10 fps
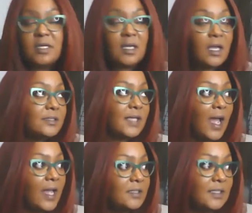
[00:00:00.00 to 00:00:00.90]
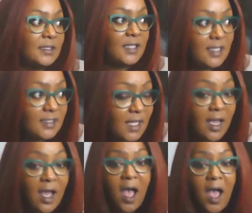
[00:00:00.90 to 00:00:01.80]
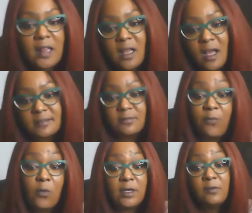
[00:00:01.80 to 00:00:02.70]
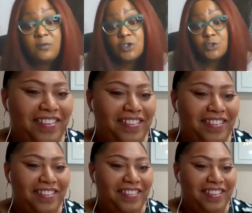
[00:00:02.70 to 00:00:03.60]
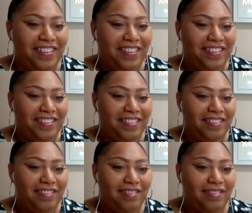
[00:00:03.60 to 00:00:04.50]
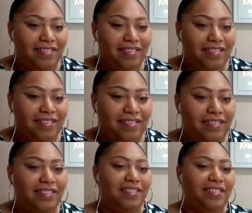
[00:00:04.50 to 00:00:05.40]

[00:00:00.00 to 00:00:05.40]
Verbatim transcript: because I did this, I lost 42 pounds. Like, okay, girl.